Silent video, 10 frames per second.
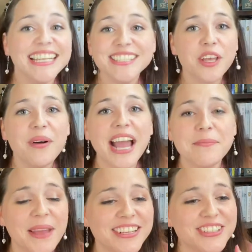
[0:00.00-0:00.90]
so
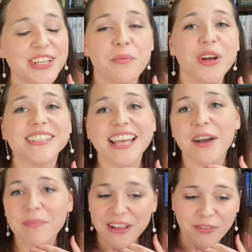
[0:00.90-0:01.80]
high-pitched and worked
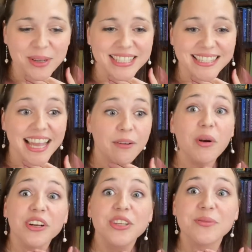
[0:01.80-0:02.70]
up, my voice is like,
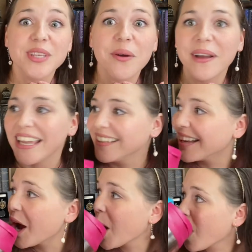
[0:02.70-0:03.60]
what are you doing?
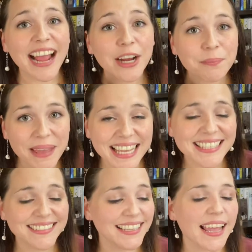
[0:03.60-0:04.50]
Our pen.